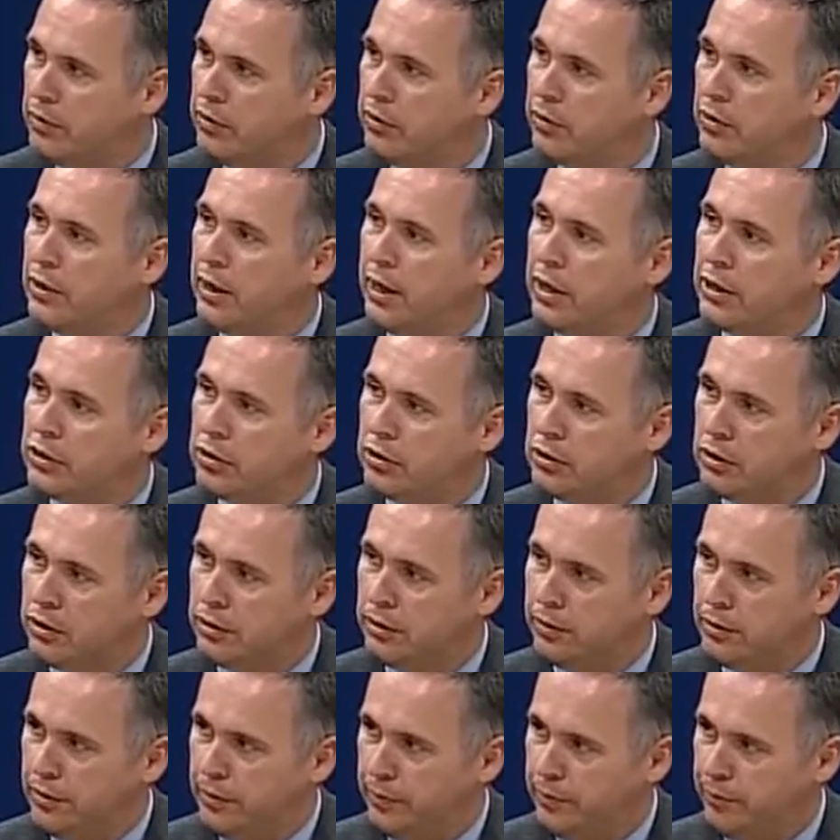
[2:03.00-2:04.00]
Manuel, you can
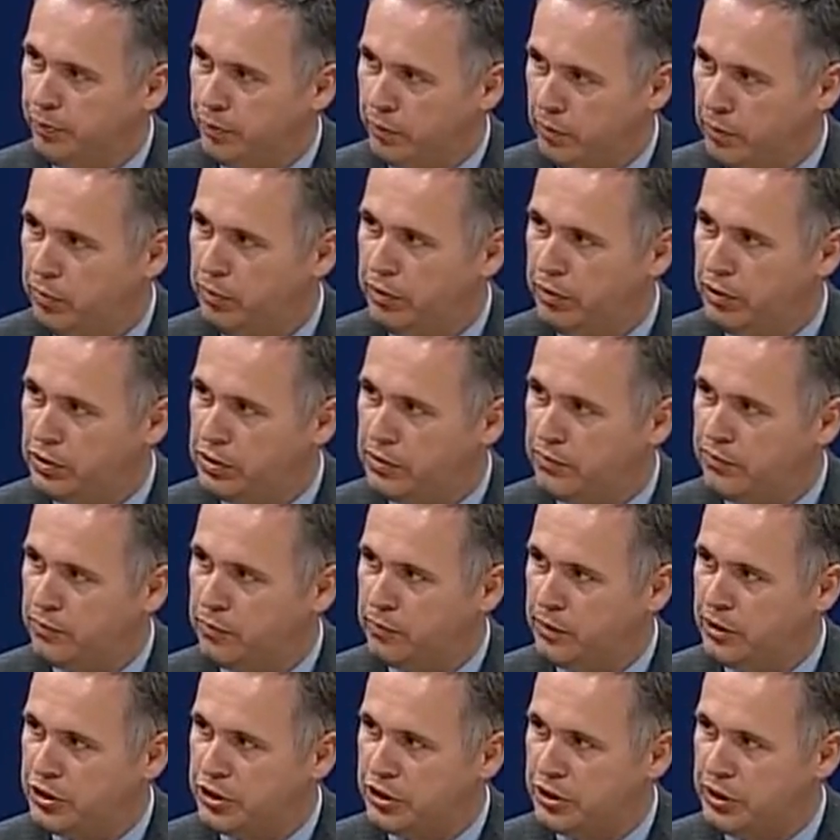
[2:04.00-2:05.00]
actually put this
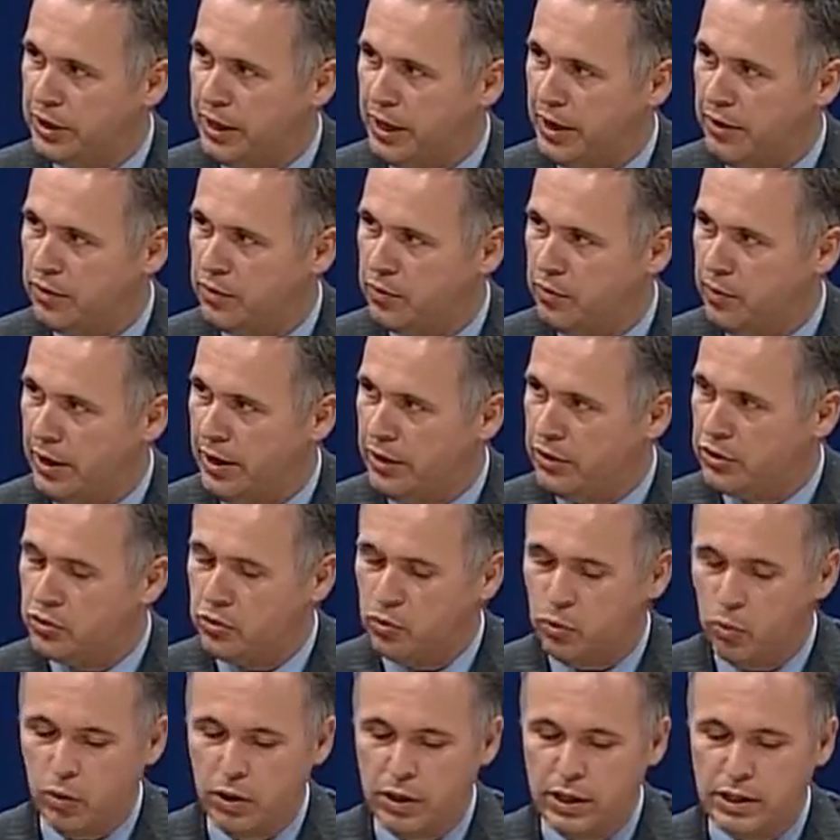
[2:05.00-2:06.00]
information together, right?
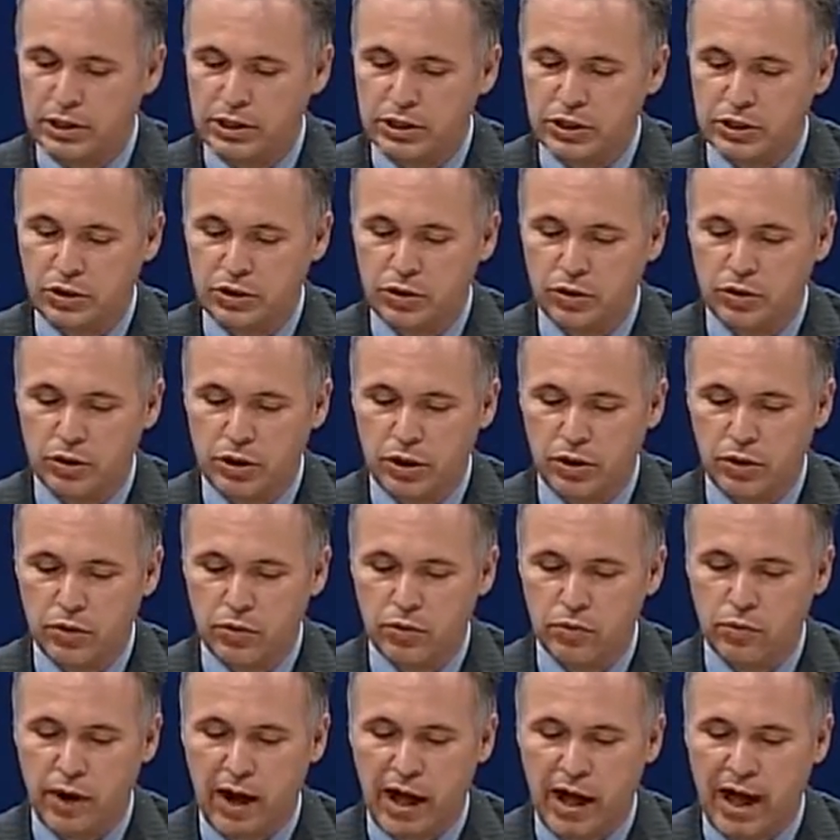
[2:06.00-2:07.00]
So what is it that
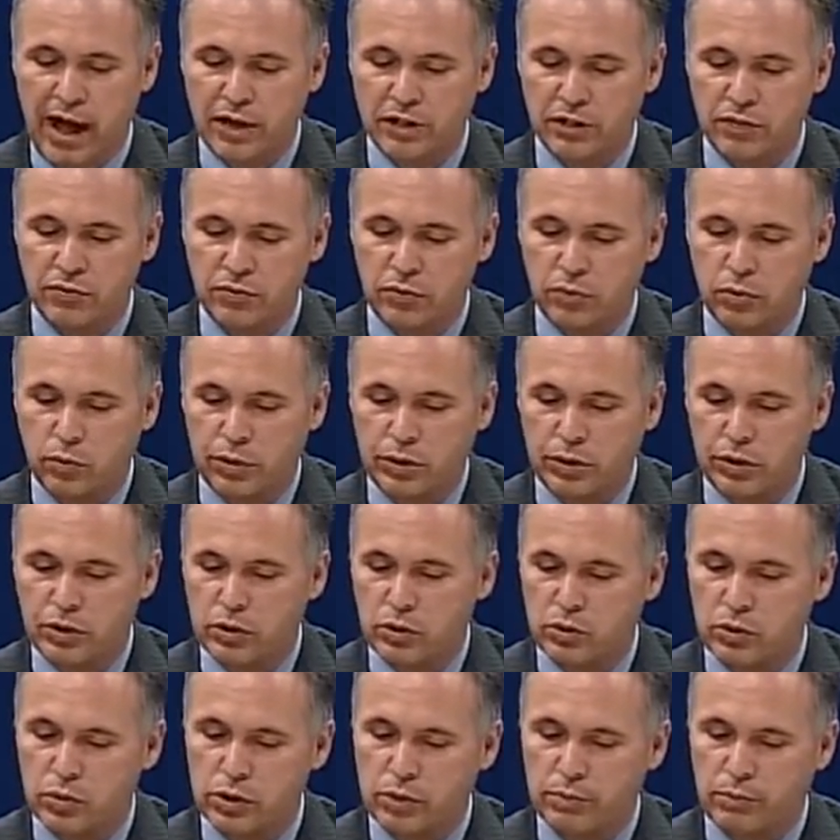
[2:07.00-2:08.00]
you ask for when you
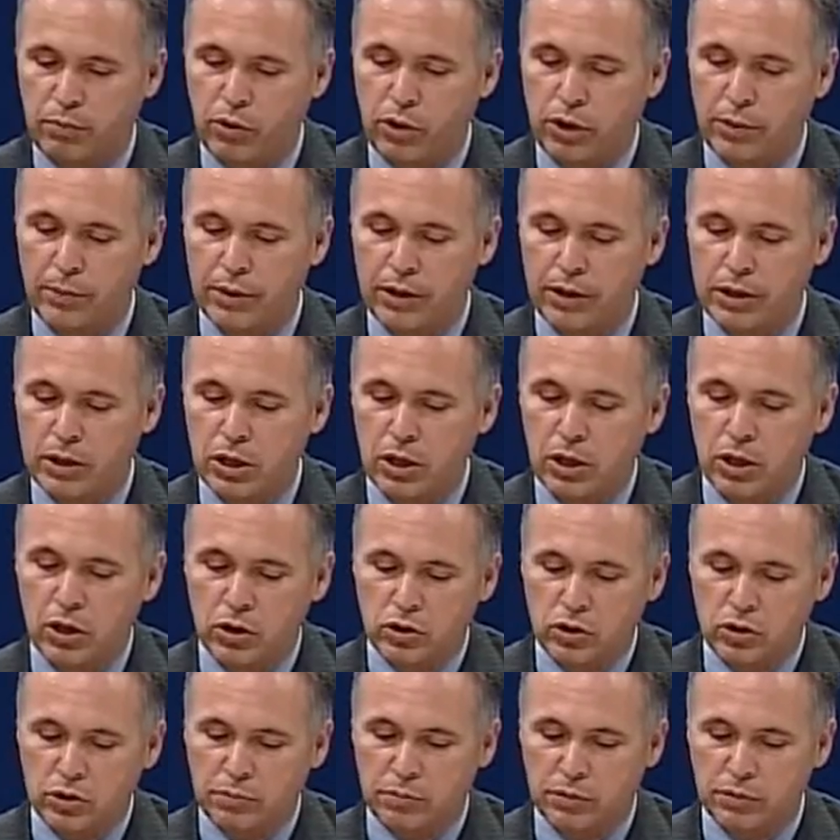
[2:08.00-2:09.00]
do an appointment
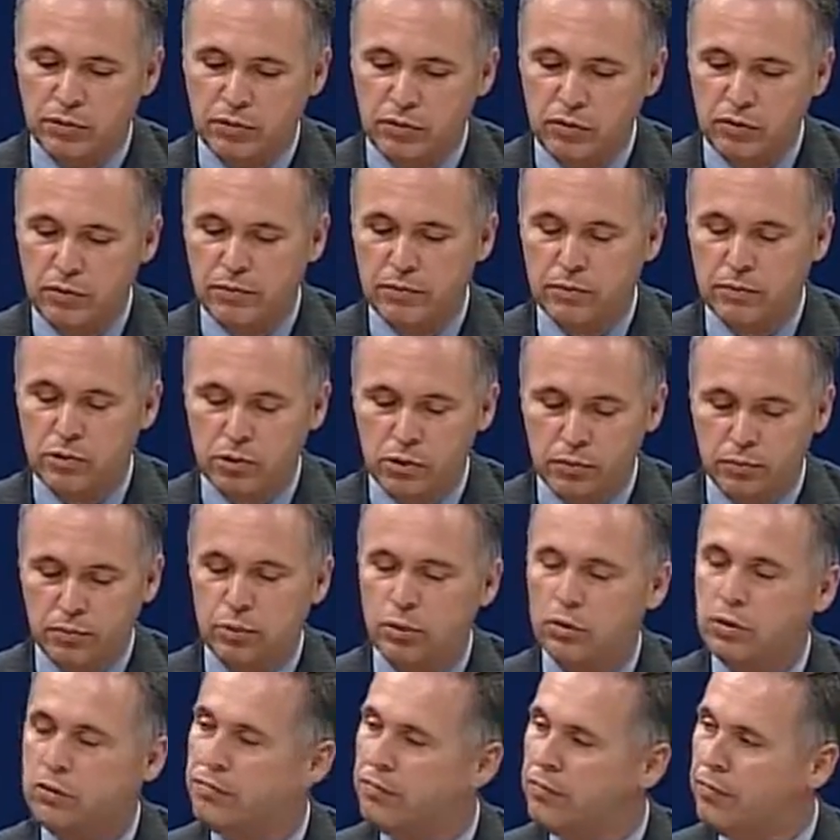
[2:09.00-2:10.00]
to
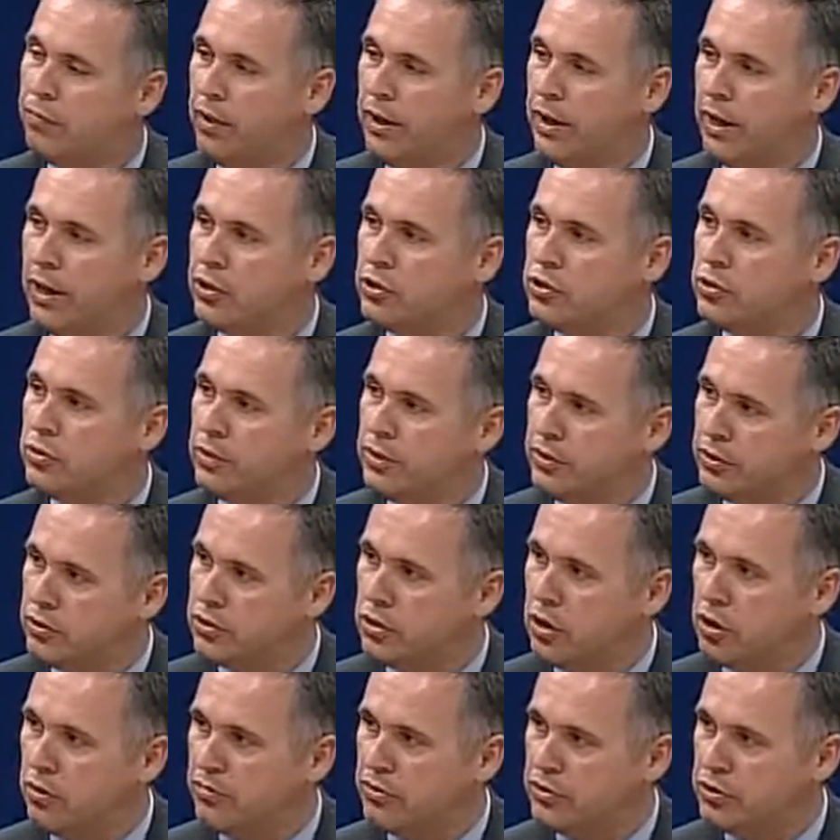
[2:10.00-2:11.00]
prove financial
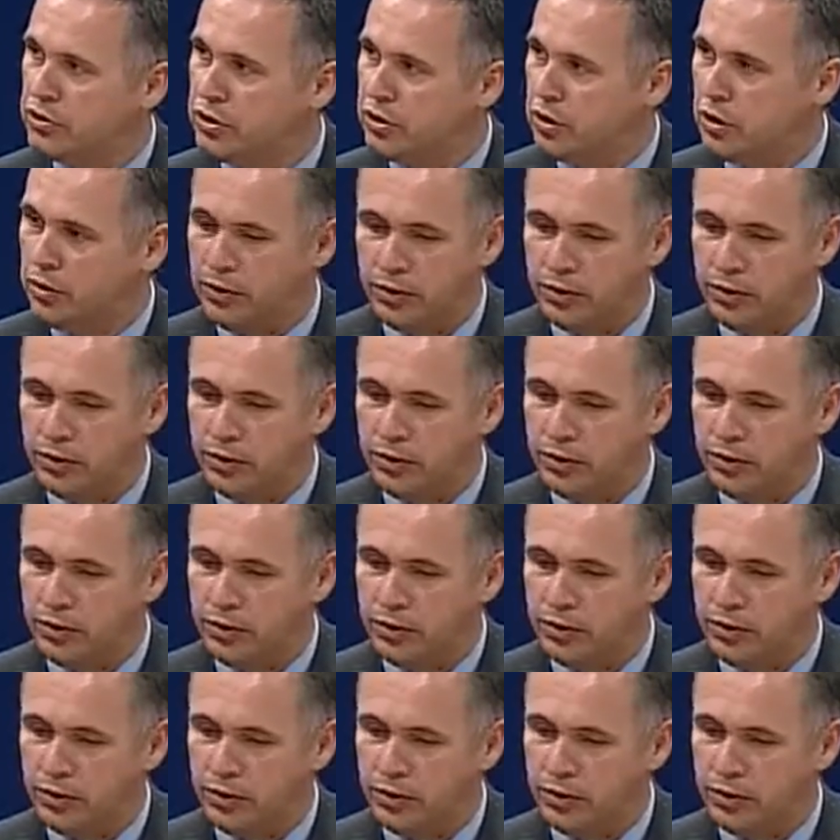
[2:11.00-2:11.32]
insolvency?